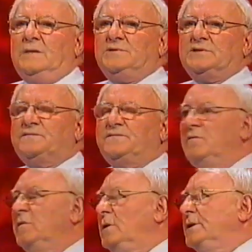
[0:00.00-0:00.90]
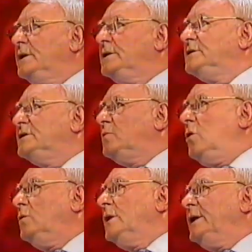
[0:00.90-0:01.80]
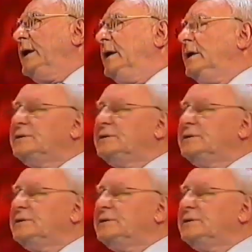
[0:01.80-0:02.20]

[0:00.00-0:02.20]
the chairman just phoned me one day and says, I'm calling that day.